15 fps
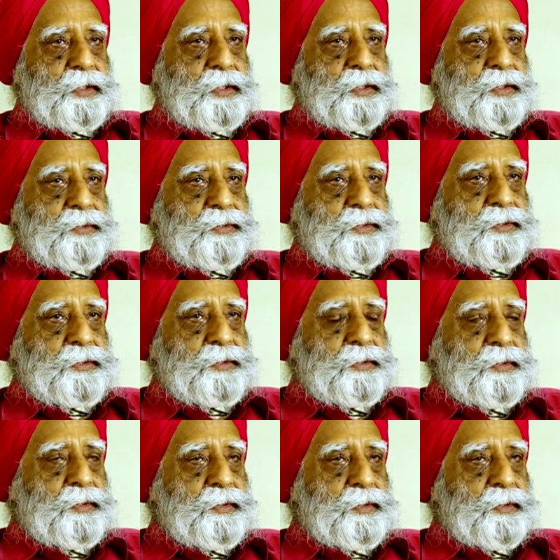and
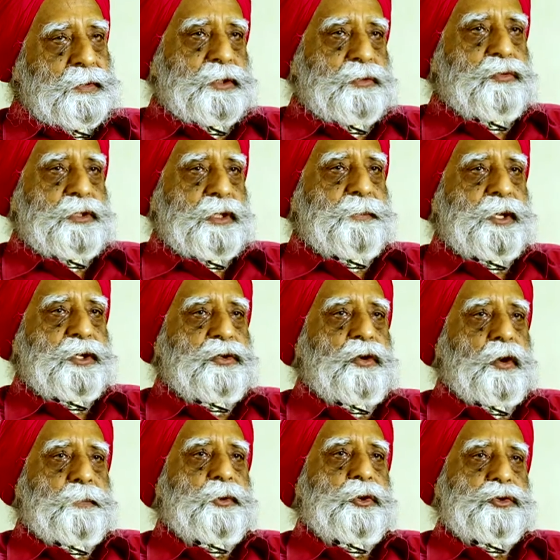it was a
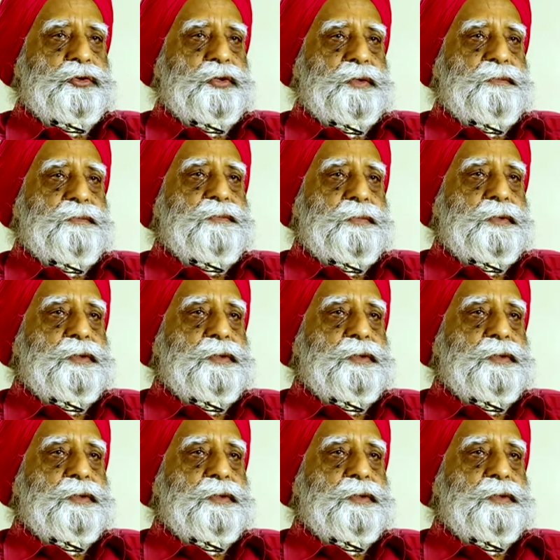major operation.